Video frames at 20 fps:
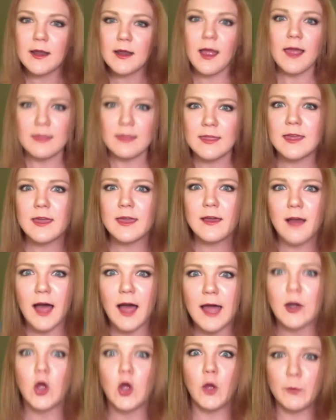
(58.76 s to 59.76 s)
I think it
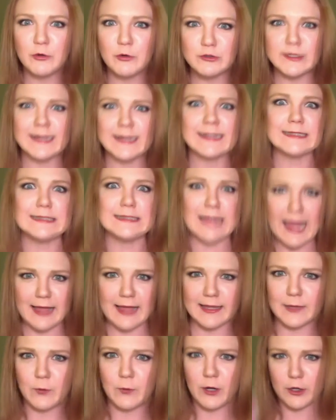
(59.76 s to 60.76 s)
got almost
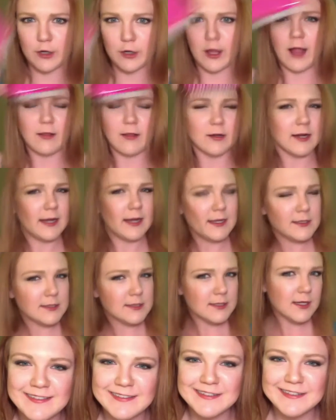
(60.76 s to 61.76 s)
exactly what her color is.
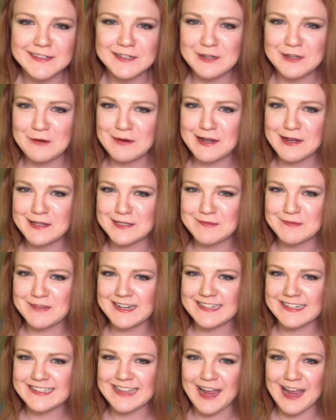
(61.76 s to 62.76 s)
You know what else I'm gonna
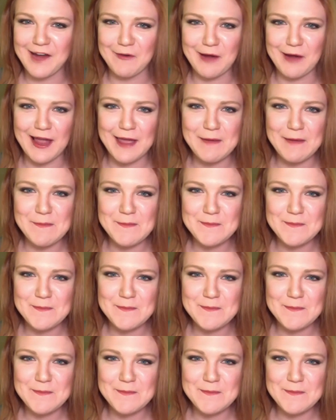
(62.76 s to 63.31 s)
say, right?